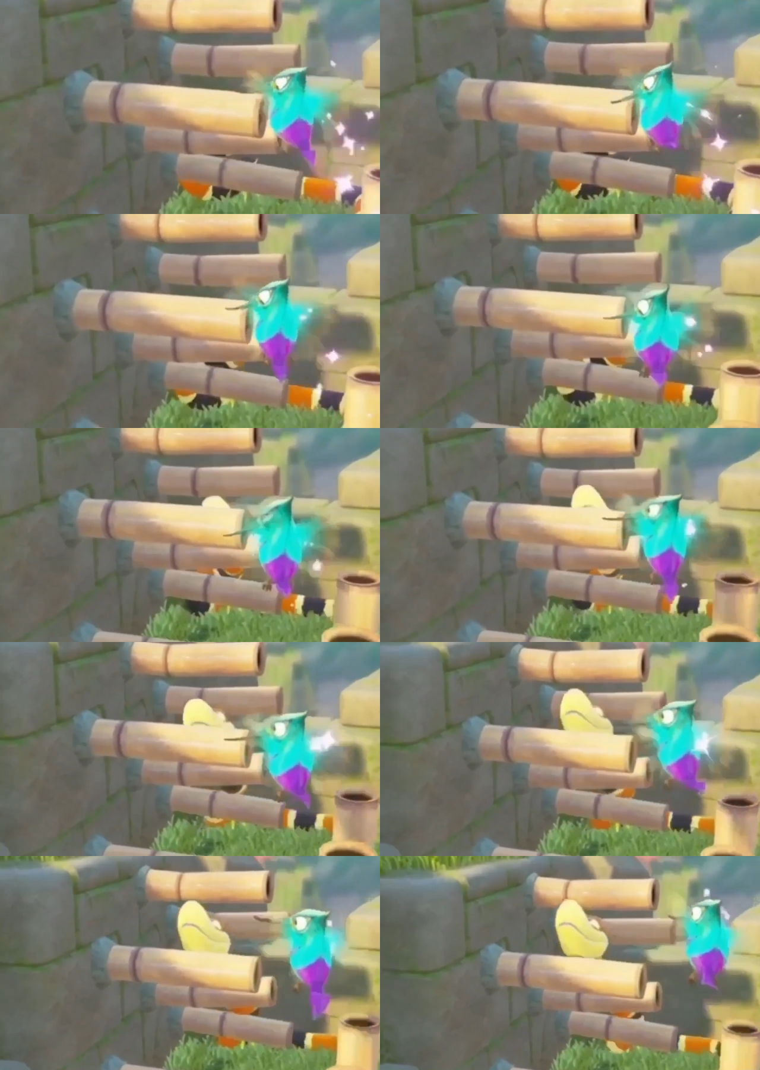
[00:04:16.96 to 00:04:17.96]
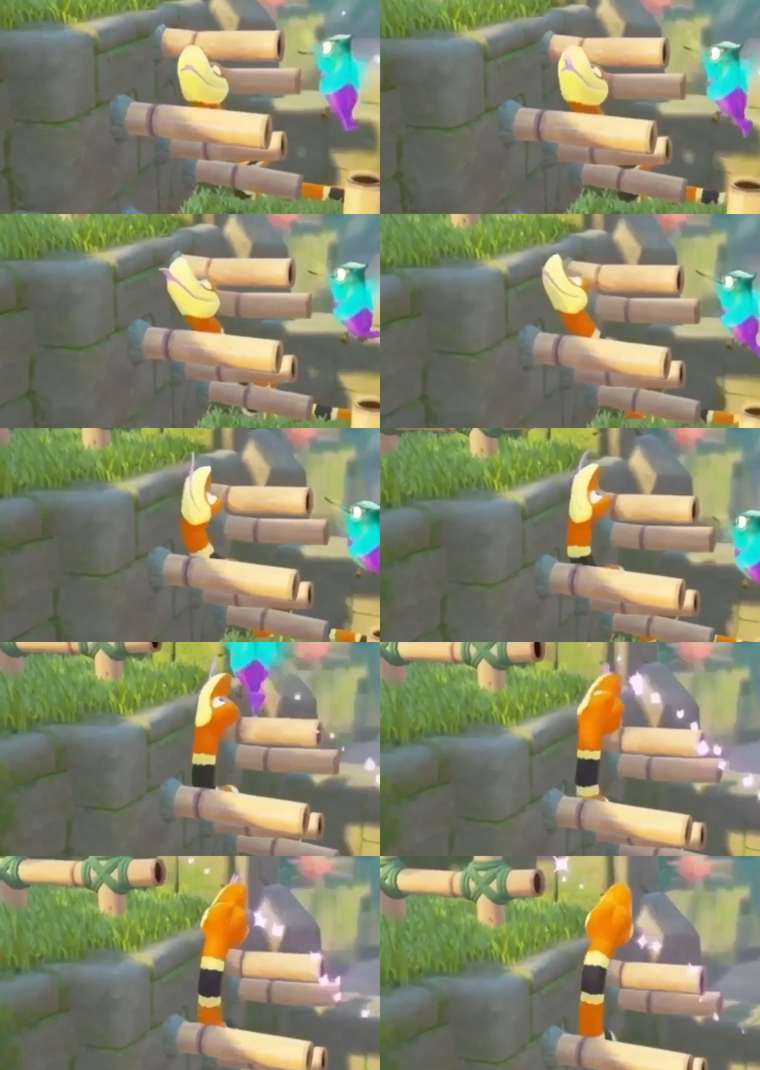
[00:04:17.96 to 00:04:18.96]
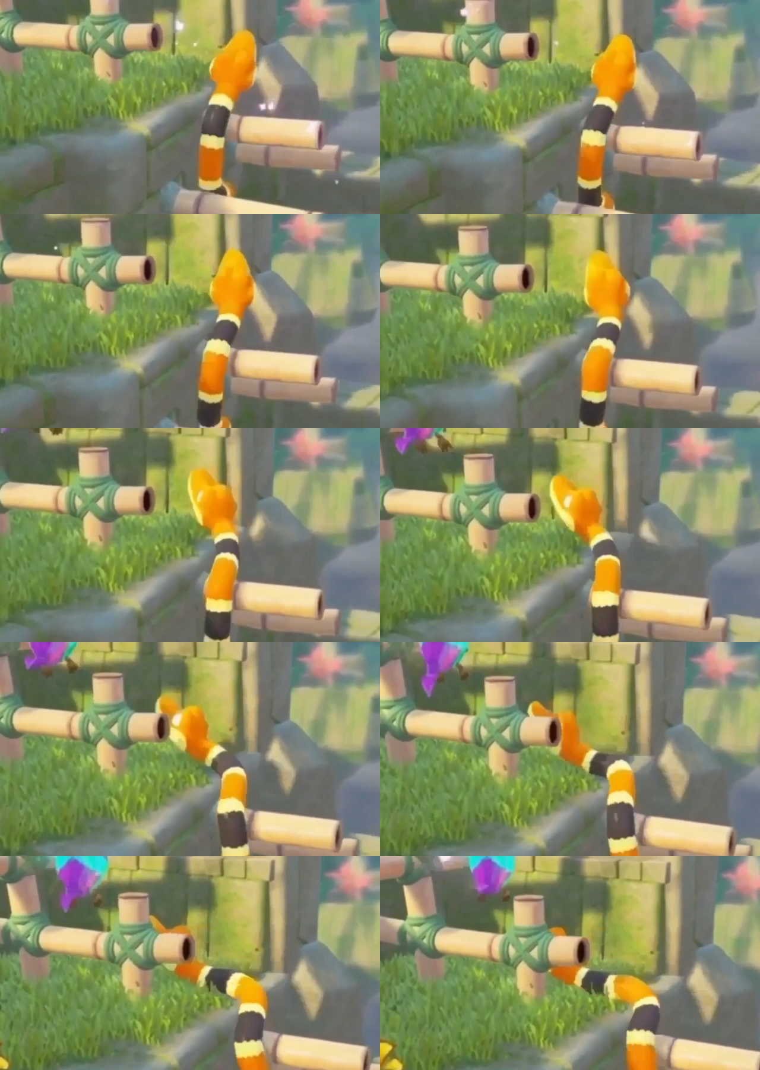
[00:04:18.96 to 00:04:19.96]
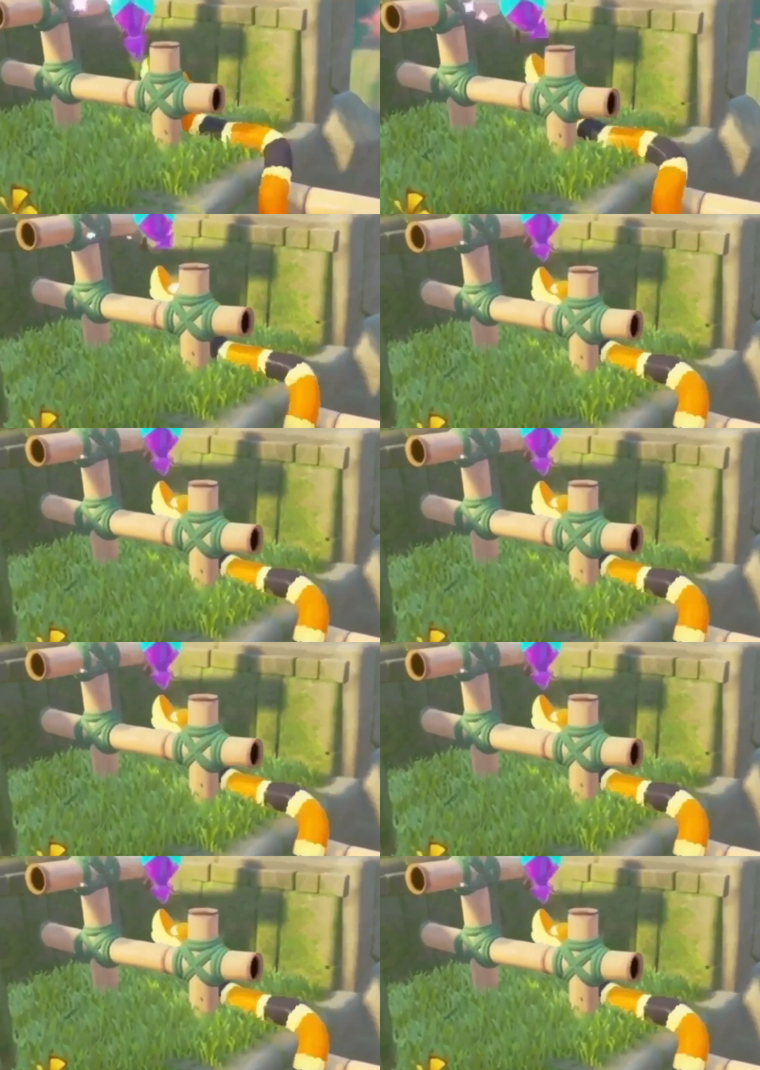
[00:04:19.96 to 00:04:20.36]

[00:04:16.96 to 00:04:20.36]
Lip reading: No face is visible, so there are no lips to read.